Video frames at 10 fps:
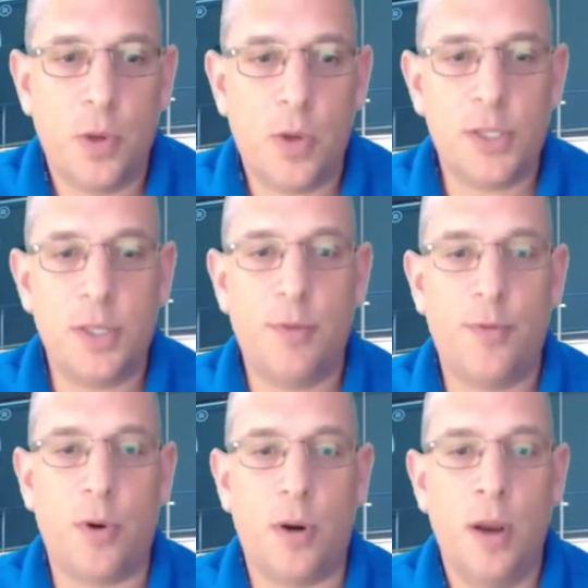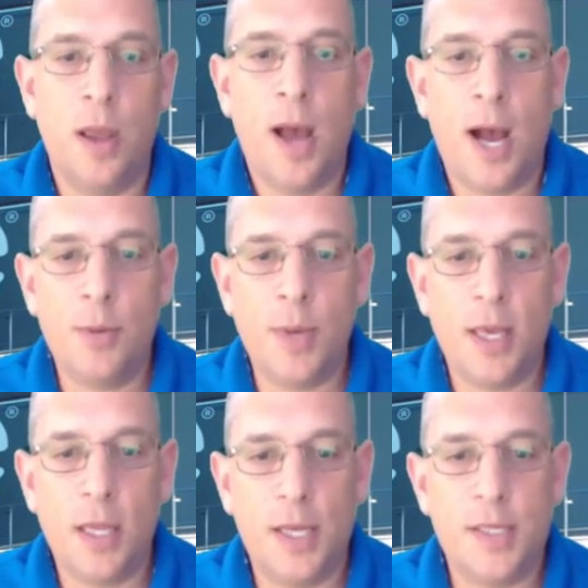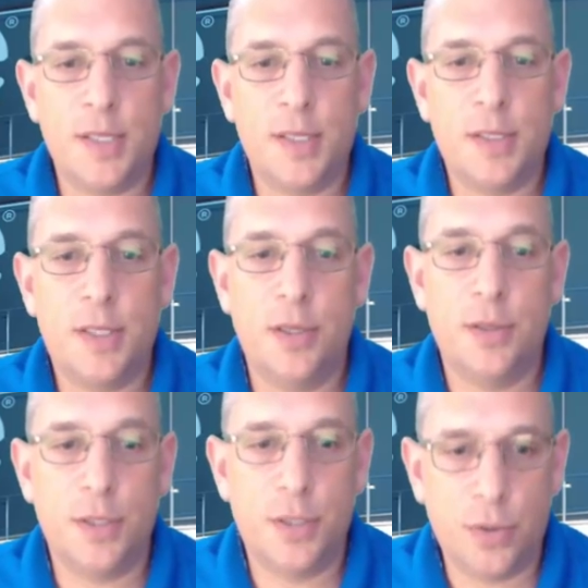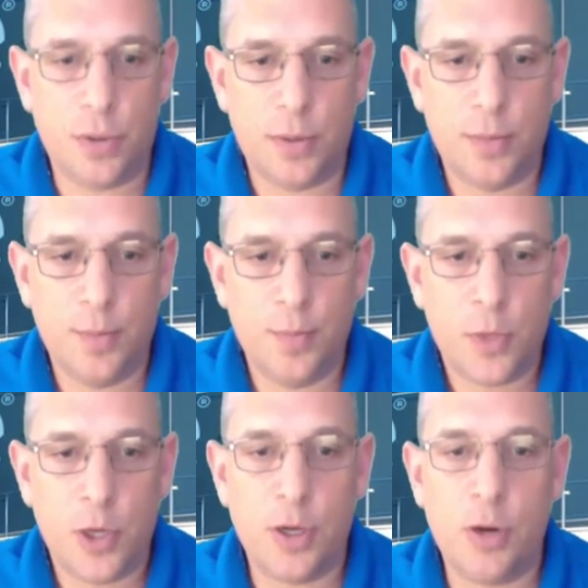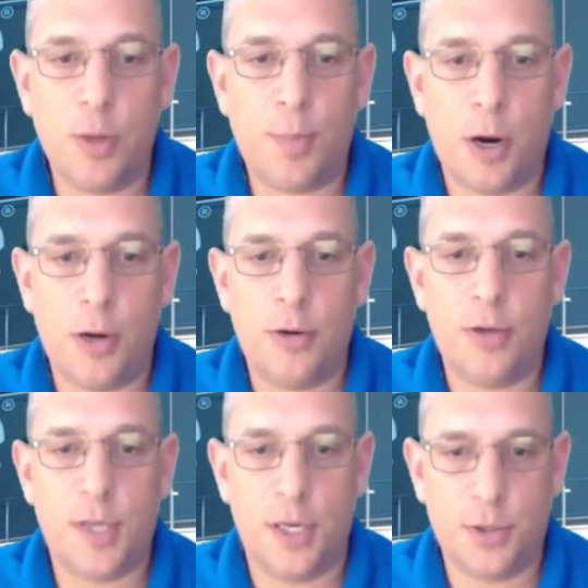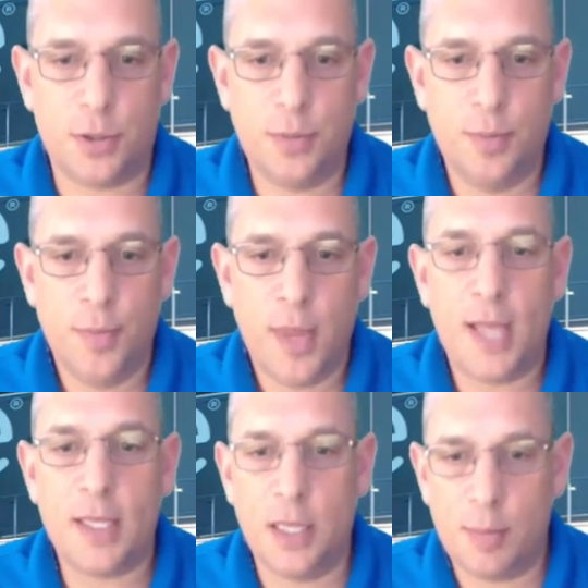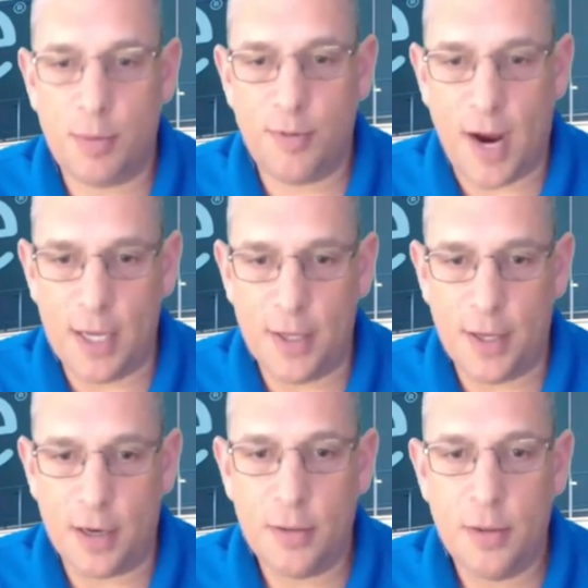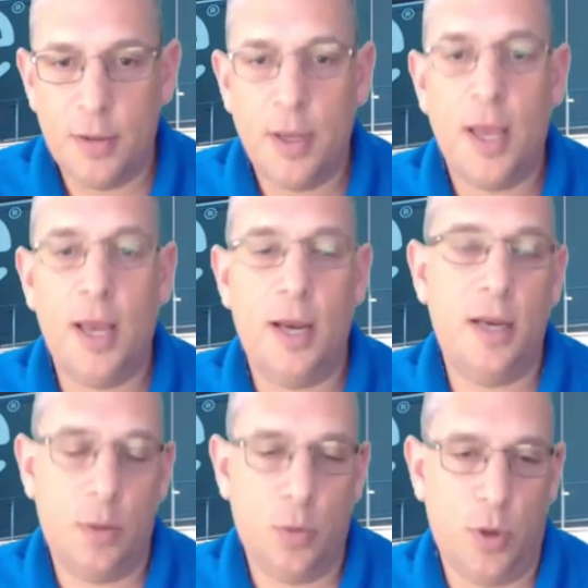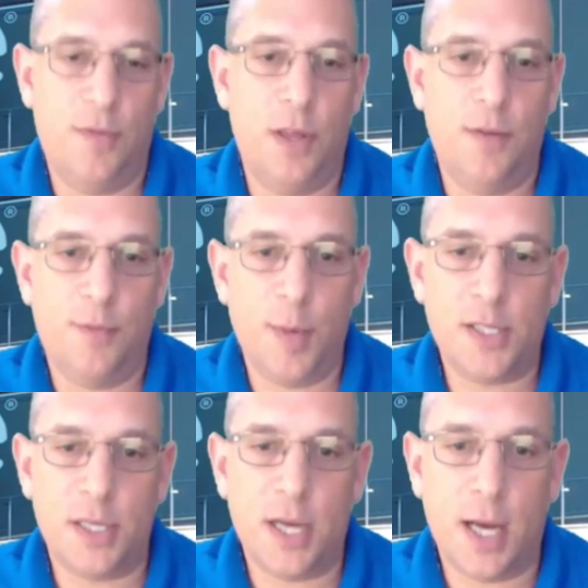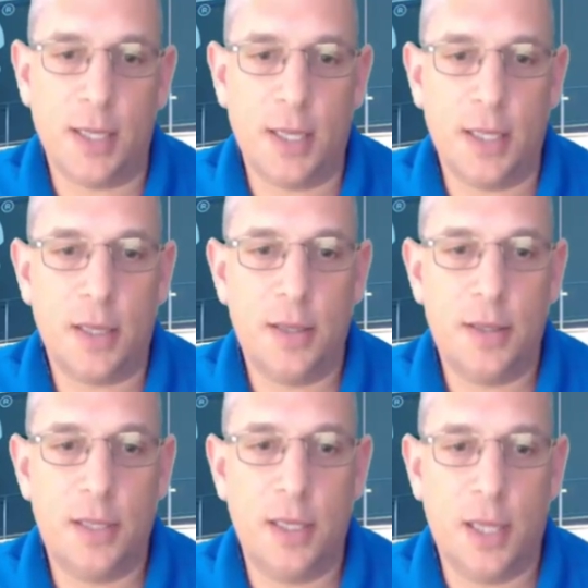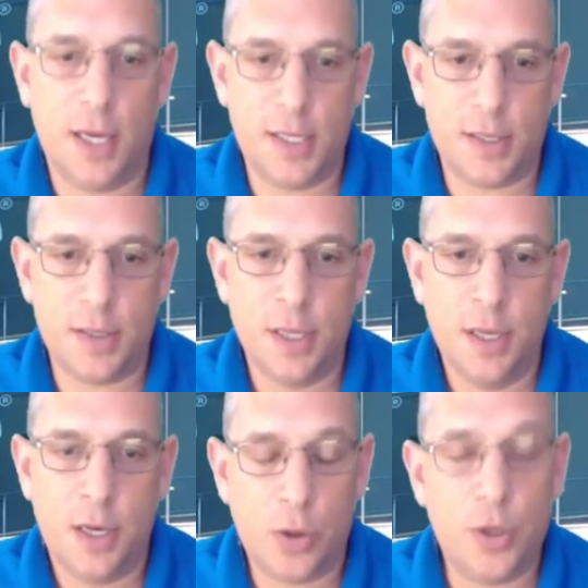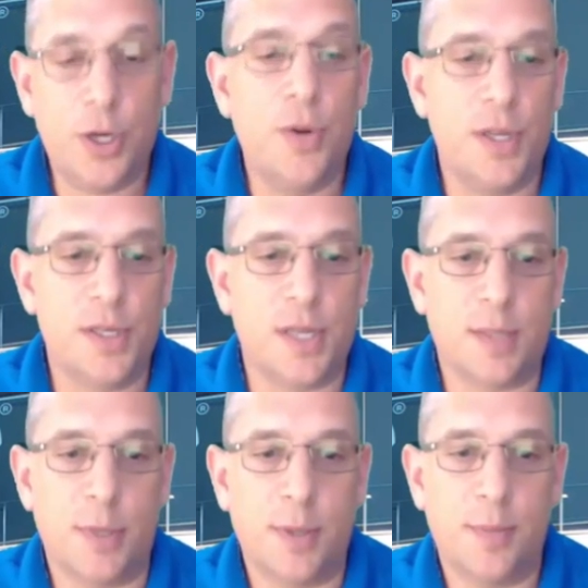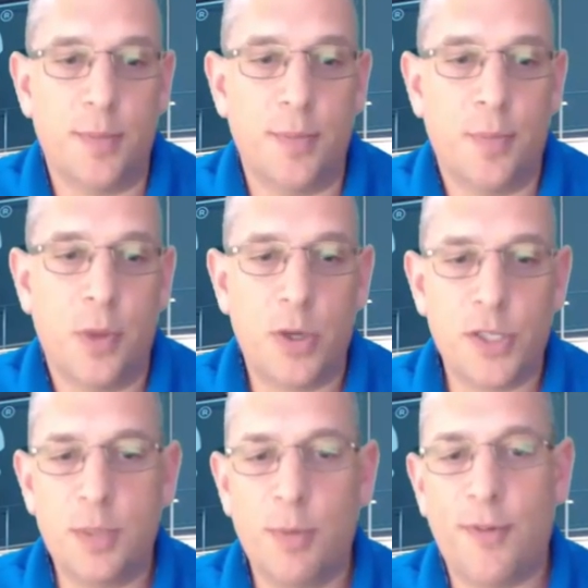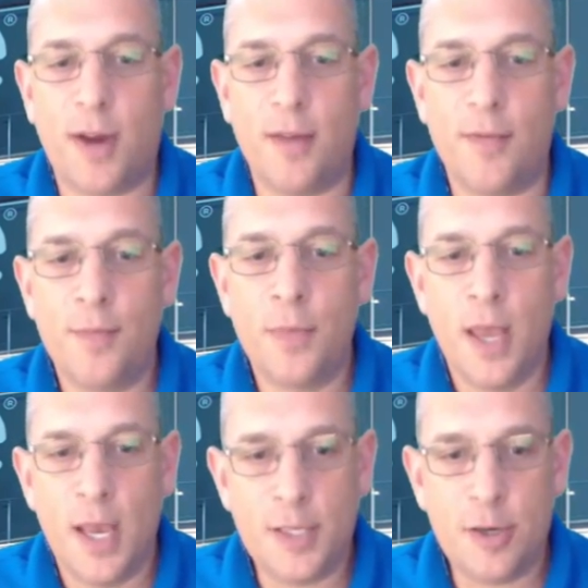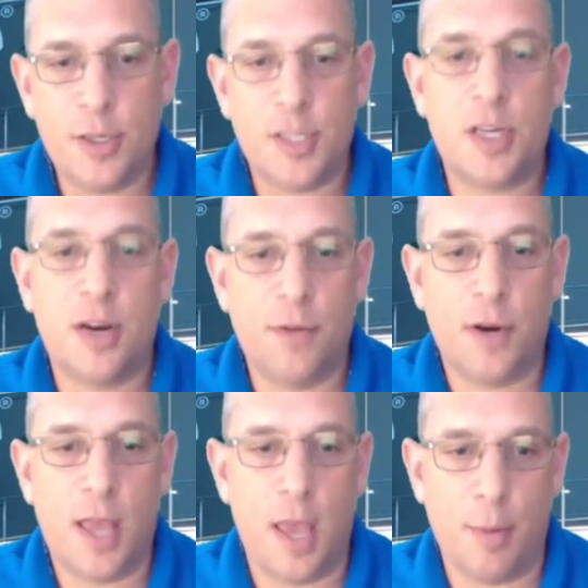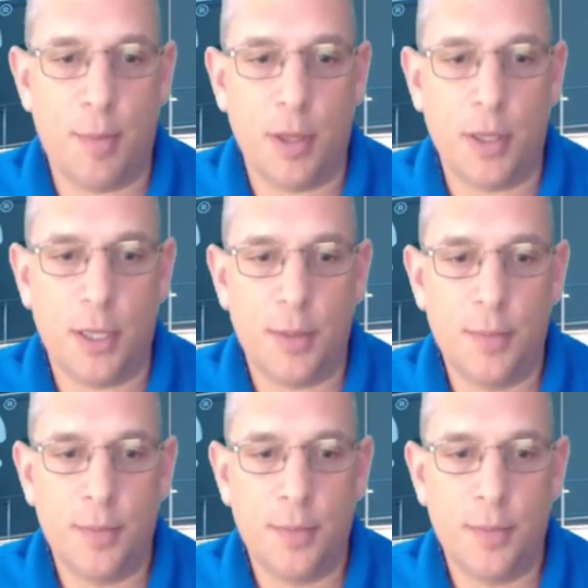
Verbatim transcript: Question number four, how do we get licenses to use the tool? You're going to go to Partner Central at the link provided there, and it will give you the information on how to get the license in order to do the assessment. Question number five, is there a discovery capability?